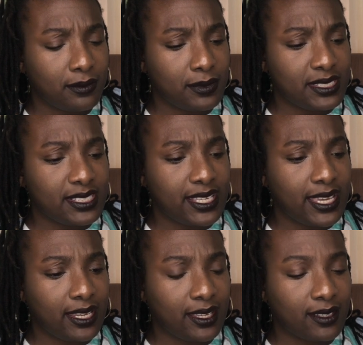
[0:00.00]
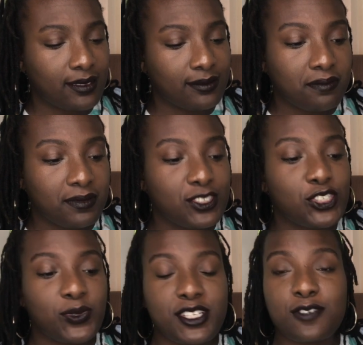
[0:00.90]
messianic.
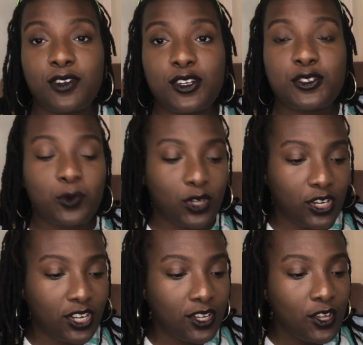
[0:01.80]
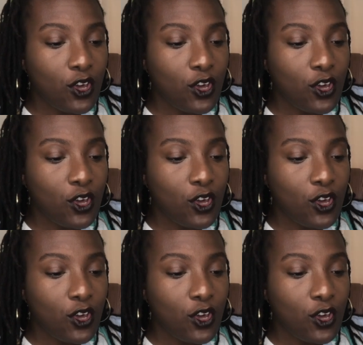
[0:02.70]
To his first work